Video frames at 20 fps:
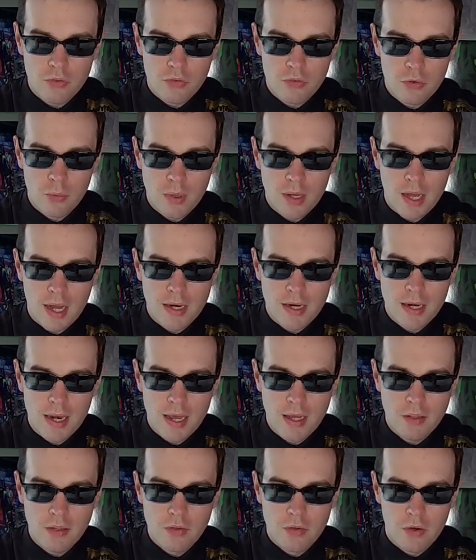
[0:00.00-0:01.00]
So we got an
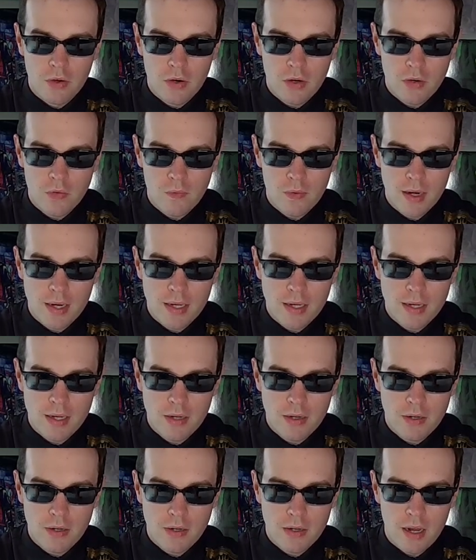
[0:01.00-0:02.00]
L and R right
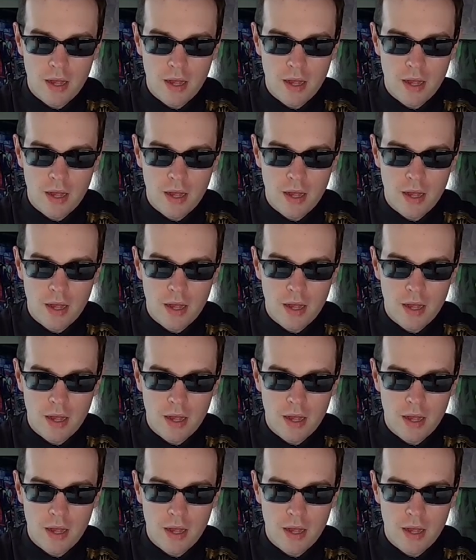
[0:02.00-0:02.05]
here,